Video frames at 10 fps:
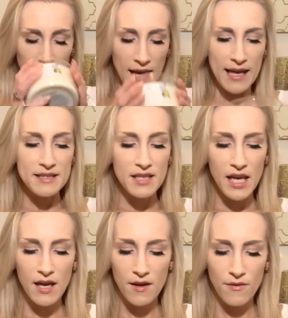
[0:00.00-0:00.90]
It's
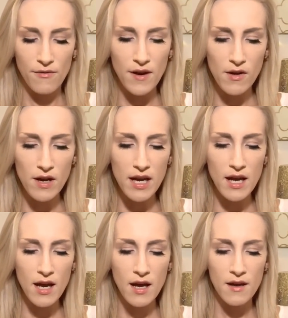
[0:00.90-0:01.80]

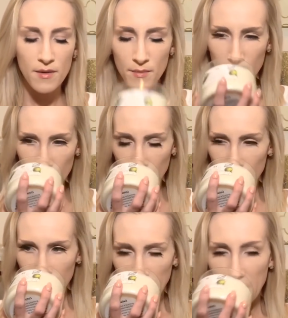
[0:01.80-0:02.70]
very
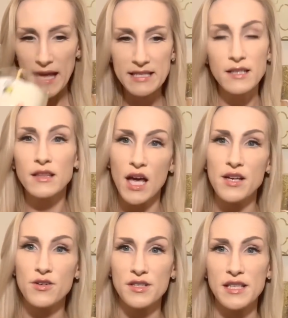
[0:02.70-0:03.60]
it's a
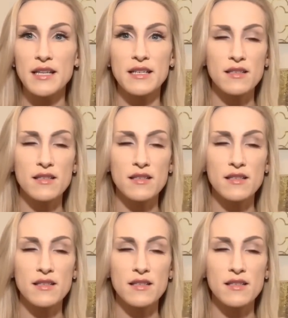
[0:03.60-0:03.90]
lighter scent.